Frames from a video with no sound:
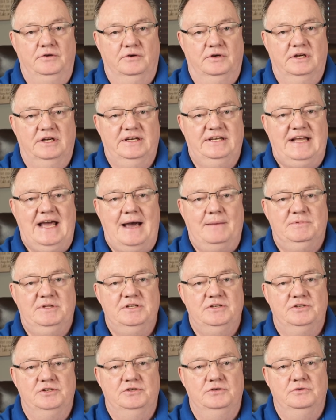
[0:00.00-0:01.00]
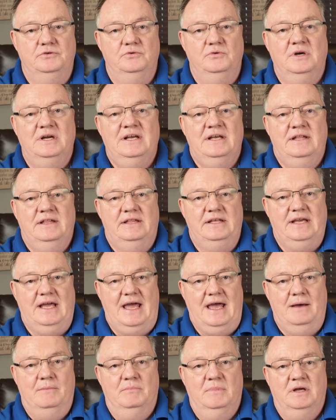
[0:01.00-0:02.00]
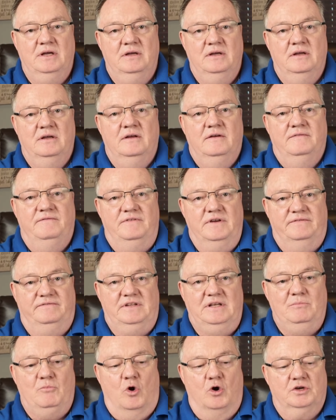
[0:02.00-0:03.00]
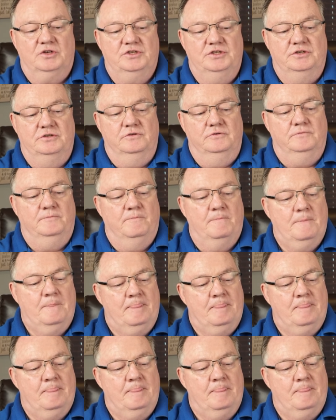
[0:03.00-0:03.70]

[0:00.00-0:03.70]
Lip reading: you can adapt it to the M50 Mark II.